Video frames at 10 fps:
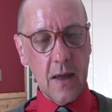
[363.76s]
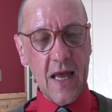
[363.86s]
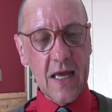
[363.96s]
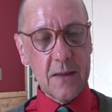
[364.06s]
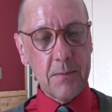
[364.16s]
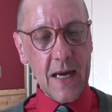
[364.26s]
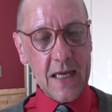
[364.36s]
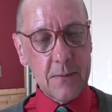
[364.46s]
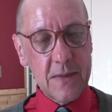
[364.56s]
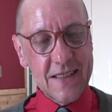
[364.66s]
And
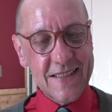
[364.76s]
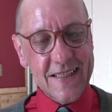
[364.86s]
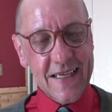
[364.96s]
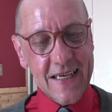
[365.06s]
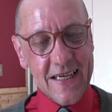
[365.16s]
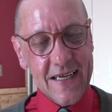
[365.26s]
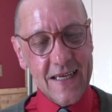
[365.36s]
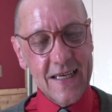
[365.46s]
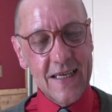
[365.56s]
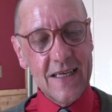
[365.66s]
bad
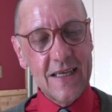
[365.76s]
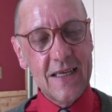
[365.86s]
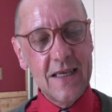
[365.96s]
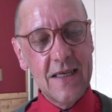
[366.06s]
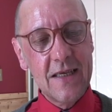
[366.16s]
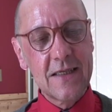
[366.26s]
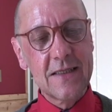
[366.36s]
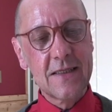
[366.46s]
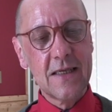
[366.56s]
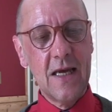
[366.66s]

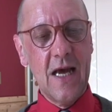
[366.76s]
mistakes,